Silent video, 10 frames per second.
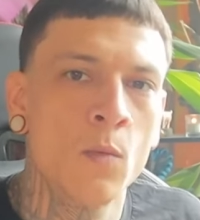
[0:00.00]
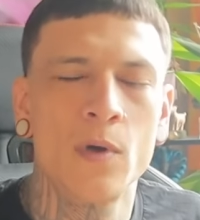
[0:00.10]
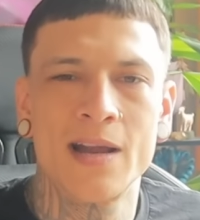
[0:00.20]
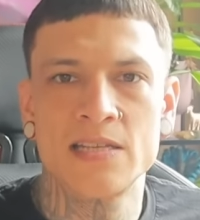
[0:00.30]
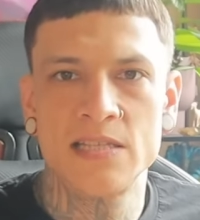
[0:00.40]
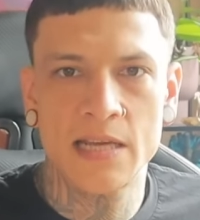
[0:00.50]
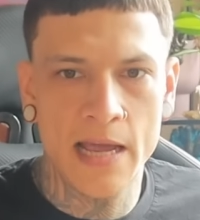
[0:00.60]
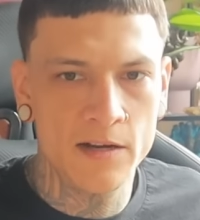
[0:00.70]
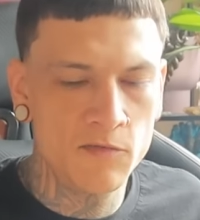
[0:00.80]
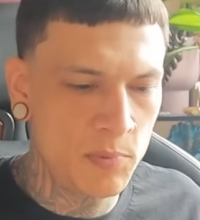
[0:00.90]
What I see
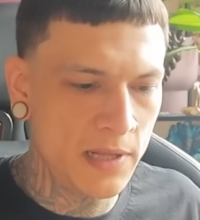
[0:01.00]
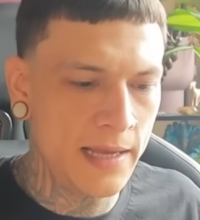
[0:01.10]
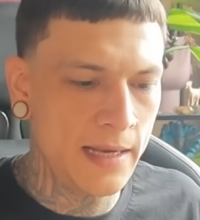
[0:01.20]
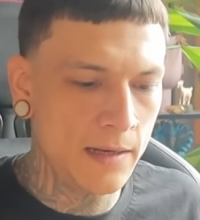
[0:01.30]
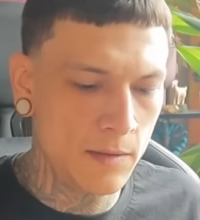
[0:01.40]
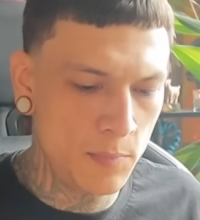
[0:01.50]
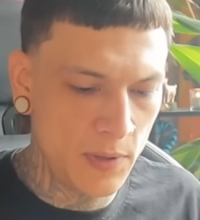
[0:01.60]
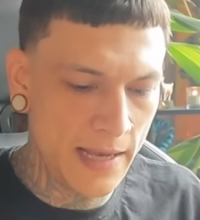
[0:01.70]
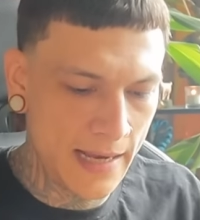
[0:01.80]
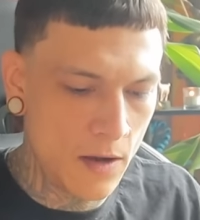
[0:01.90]
kind of playing
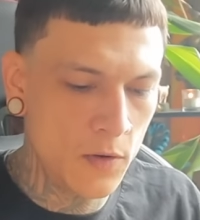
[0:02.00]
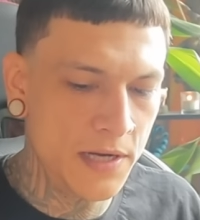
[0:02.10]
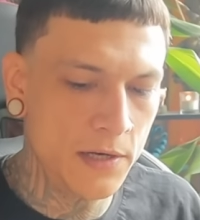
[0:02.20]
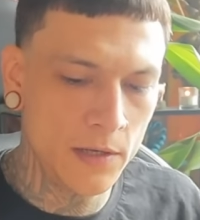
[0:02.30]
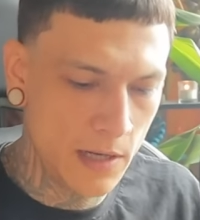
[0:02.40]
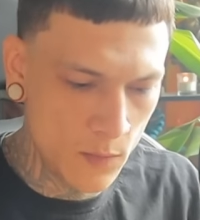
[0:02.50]
out here,